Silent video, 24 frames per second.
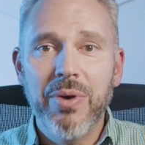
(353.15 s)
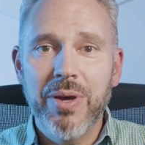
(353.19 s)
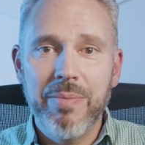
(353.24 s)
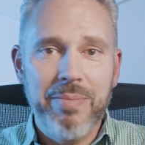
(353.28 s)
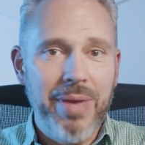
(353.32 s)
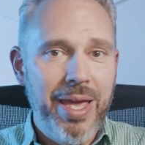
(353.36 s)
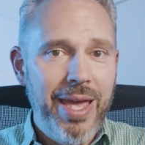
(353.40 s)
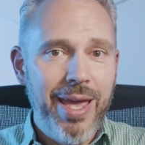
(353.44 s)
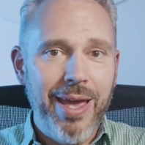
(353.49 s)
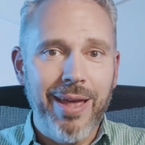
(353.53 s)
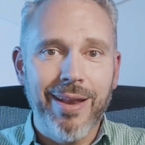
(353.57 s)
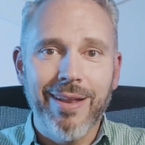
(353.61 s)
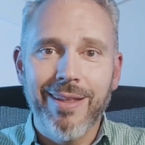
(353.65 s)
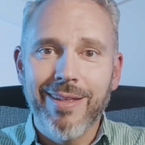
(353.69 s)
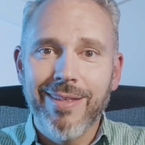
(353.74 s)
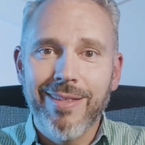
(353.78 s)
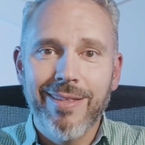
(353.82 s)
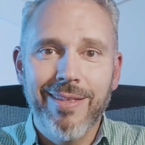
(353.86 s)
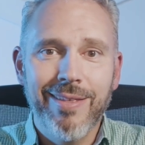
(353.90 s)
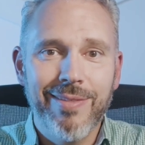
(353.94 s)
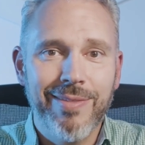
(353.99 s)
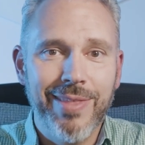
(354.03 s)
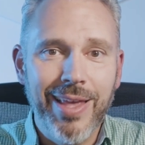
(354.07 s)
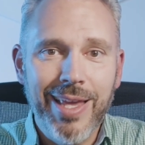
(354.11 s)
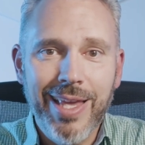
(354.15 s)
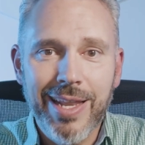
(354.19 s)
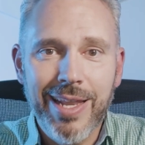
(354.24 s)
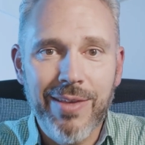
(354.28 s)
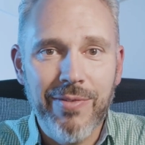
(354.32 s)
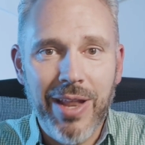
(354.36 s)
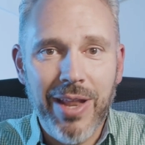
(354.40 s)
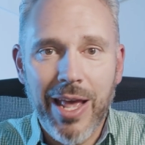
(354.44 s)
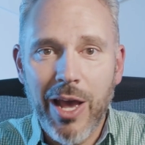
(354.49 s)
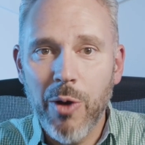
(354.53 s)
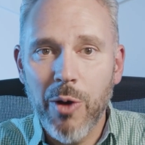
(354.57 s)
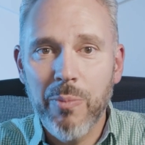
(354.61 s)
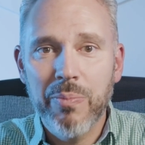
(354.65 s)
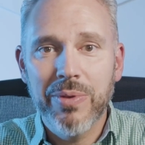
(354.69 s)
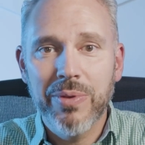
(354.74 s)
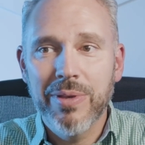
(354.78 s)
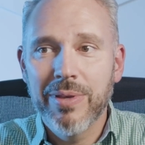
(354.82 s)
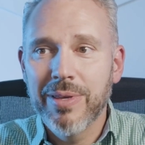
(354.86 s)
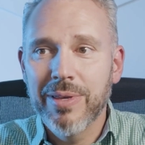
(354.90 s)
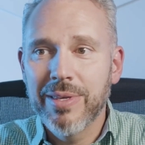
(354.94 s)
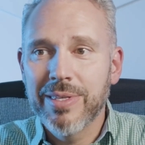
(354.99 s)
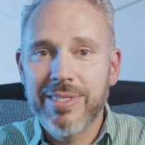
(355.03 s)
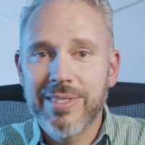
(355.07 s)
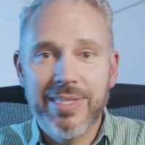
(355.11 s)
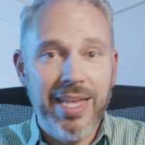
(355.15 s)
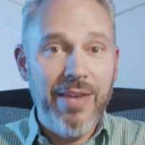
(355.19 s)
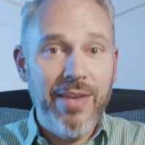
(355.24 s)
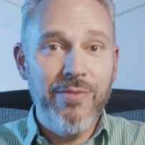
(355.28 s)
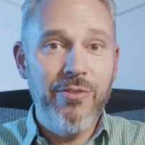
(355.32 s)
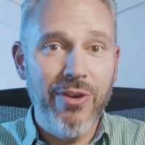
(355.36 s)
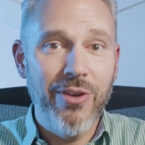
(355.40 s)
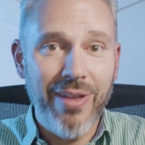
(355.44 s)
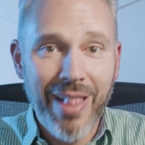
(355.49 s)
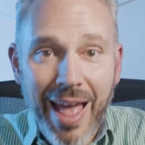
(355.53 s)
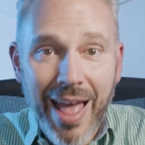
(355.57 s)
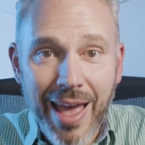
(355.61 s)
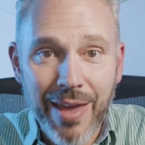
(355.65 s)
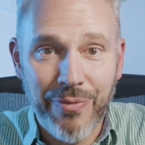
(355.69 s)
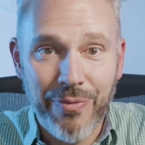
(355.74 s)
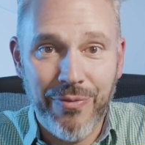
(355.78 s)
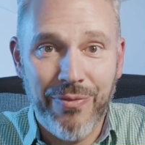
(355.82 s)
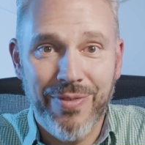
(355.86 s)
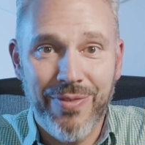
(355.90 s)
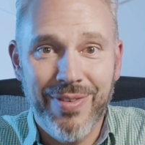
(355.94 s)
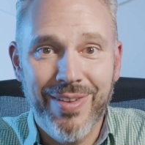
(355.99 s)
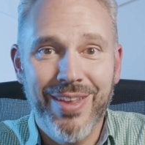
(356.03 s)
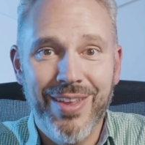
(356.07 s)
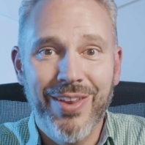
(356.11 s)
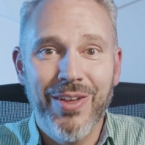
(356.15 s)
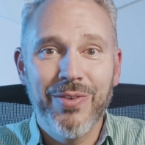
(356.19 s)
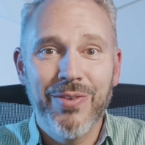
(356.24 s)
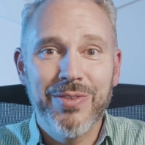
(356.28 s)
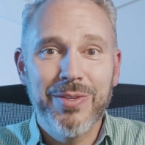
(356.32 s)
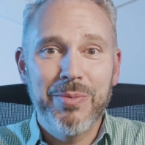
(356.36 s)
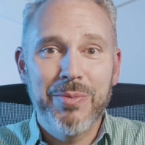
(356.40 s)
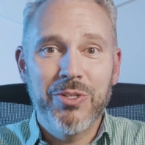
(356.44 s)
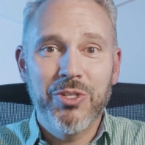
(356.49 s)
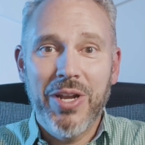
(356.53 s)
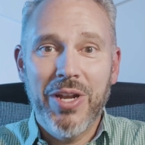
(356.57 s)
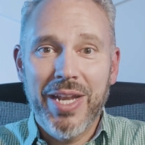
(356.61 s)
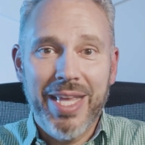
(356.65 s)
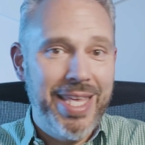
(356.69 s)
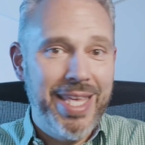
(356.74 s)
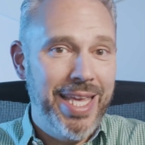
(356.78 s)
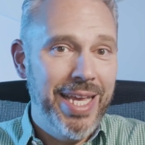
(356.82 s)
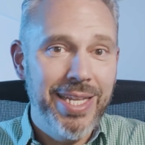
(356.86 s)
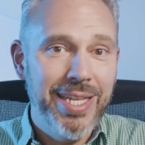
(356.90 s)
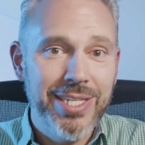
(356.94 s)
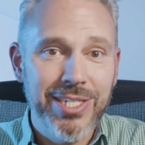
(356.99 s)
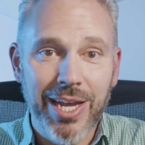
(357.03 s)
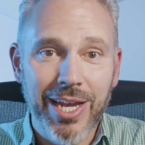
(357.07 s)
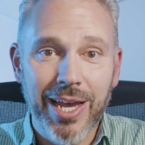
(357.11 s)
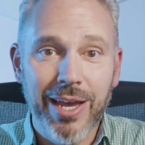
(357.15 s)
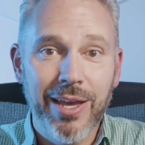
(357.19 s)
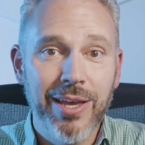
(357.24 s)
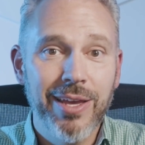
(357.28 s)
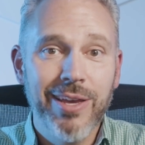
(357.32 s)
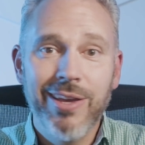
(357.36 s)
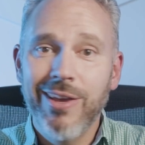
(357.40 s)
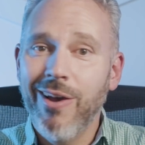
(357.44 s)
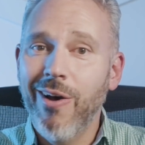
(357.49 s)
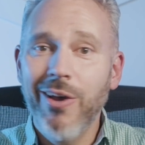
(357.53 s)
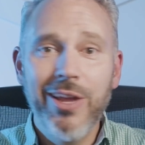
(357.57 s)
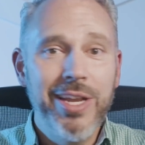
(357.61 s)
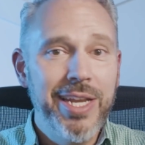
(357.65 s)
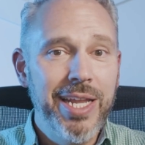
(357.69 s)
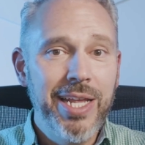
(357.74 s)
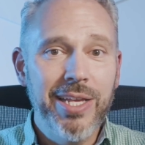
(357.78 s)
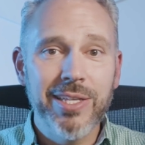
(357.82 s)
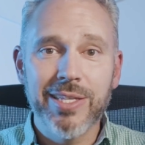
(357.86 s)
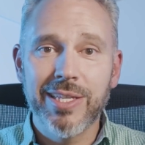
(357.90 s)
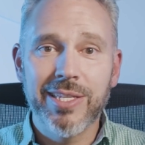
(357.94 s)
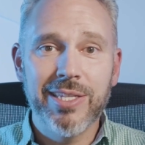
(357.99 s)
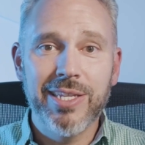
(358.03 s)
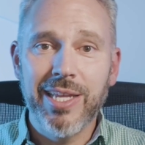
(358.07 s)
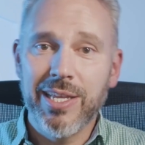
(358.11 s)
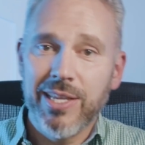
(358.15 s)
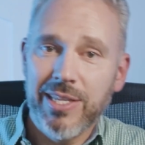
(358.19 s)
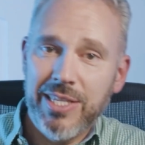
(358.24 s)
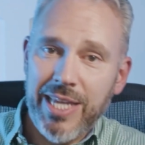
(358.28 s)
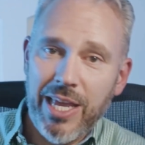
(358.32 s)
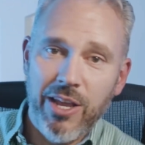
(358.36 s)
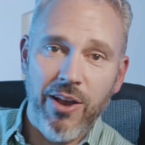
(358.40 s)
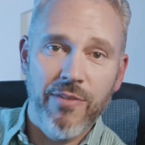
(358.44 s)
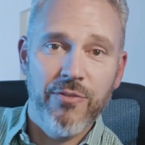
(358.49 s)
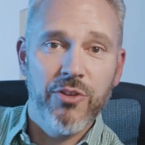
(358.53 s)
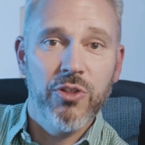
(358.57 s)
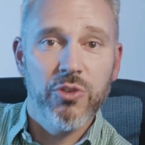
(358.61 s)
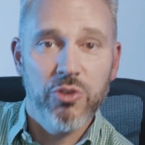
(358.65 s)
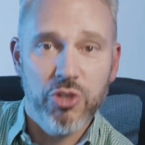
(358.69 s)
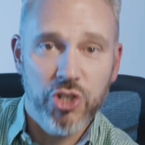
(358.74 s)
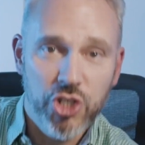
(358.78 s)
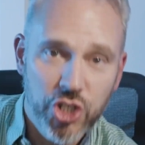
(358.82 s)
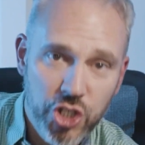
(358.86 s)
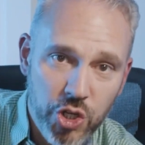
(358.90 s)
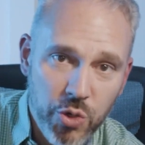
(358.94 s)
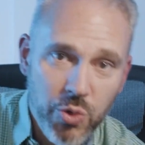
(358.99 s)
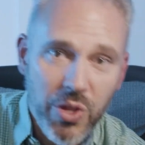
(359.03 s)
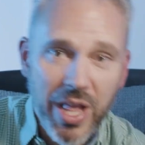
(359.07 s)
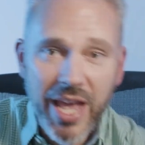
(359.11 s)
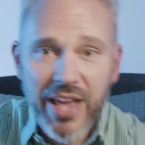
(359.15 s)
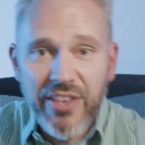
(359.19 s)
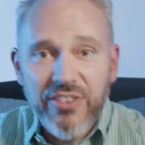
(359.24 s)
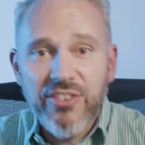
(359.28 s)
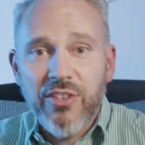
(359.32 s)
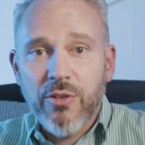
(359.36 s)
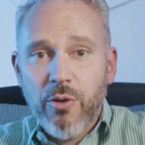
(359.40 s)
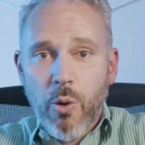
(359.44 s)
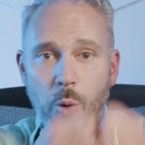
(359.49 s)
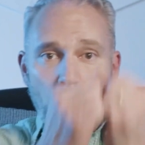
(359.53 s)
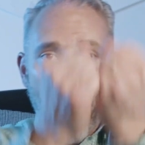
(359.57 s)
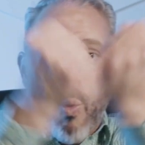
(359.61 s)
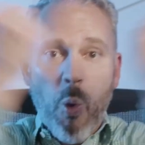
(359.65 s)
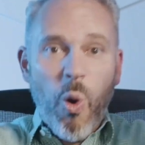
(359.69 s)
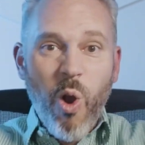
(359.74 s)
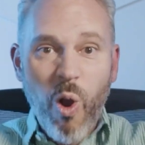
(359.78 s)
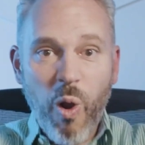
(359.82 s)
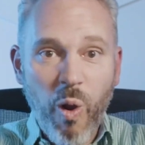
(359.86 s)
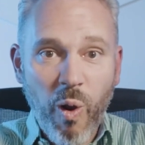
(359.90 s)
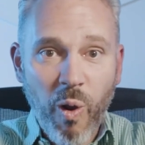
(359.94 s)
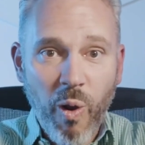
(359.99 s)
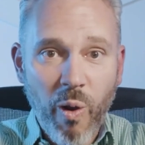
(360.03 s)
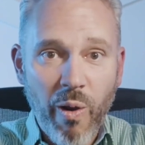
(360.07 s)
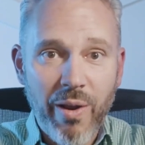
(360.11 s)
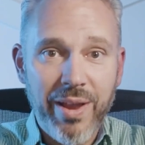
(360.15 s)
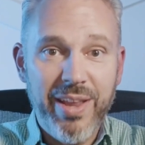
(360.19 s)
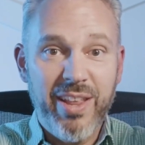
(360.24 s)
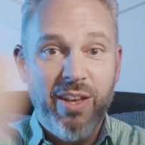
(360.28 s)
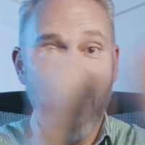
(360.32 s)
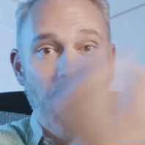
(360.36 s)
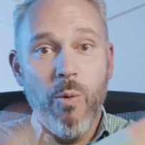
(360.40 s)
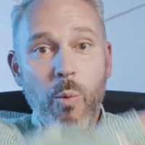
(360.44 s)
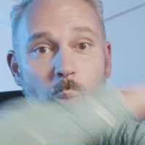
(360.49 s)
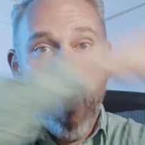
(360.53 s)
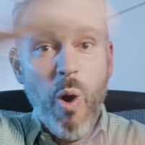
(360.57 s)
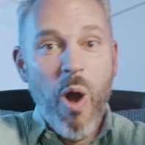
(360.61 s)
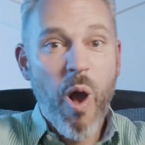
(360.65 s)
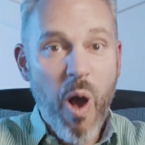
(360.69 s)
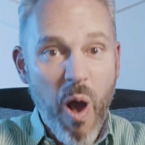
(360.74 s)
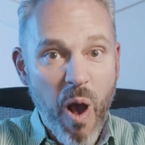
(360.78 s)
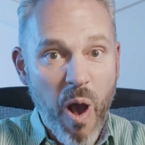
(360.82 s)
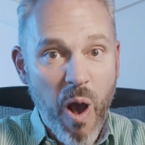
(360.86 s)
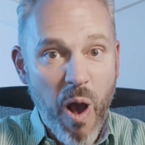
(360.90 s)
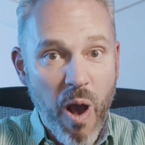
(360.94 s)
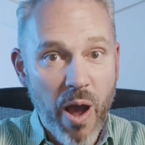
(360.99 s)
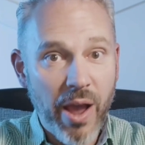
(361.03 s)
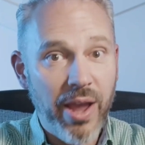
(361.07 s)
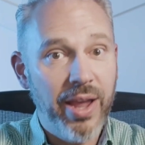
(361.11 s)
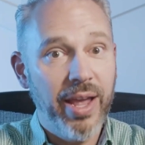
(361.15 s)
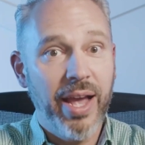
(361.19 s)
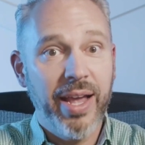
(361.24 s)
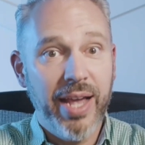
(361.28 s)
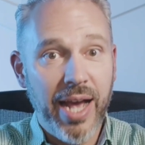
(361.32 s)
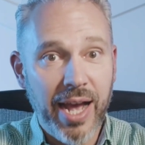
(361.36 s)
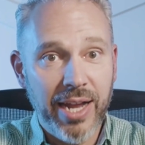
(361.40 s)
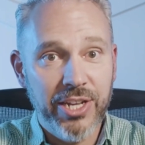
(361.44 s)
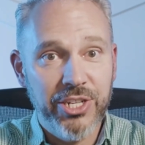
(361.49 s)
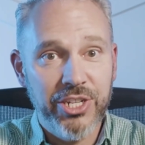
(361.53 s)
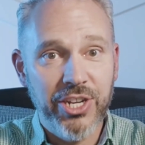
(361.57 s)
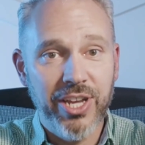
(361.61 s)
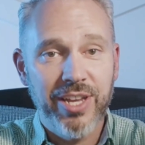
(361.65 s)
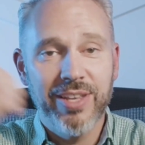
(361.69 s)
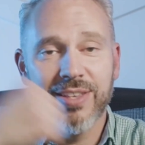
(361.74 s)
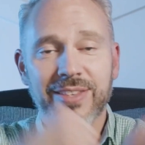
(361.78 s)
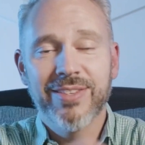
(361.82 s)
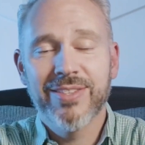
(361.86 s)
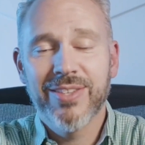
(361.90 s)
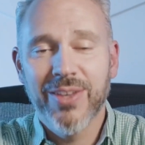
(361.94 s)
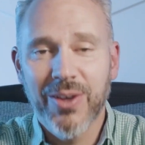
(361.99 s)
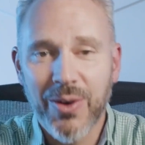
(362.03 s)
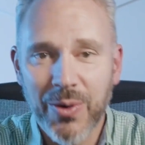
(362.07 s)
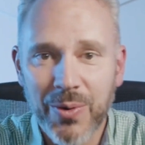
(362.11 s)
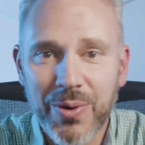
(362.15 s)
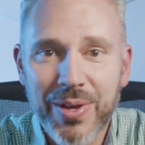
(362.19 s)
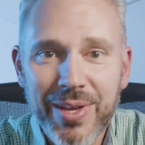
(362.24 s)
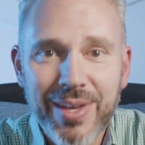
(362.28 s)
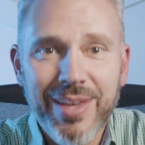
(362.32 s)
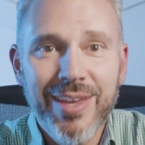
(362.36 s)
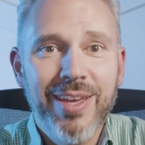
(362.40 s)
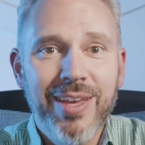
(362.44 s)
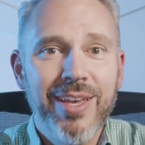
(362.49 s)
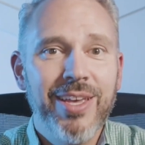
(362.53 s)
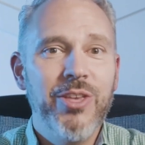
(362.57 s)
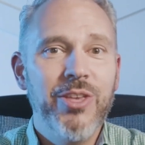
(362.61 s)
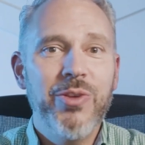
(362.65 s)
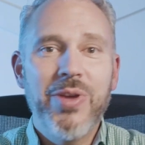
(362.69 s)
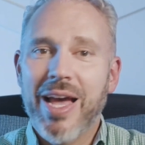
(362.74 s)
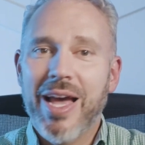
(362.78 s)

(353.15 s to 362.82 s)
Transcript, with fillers: but man, they can even help save your life. You know, if somebody's trying to get you, all you need is to take off your little shoelace and go, whoa, yeah, whoa, yeah, I got you. So you